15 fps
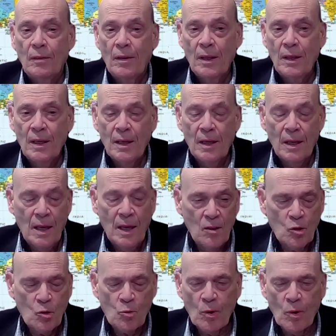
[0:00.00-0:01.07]
the
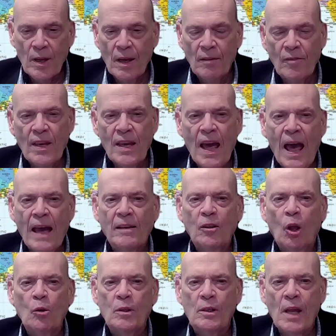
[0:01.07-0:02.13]
history of the
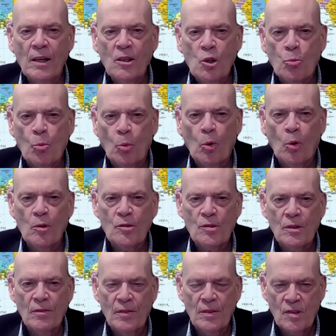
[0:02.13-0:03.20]
Anglo-Dutch wars
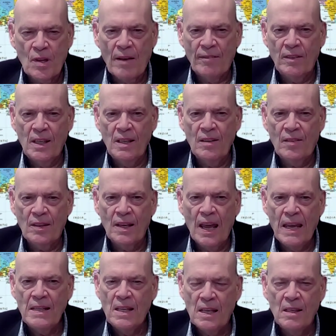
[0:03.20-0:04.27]
of the 17th and
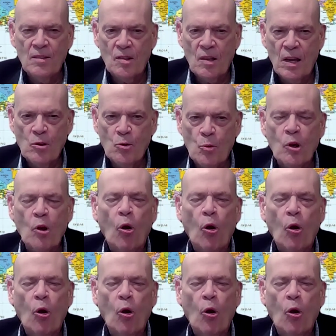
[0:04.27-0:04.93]
18th century,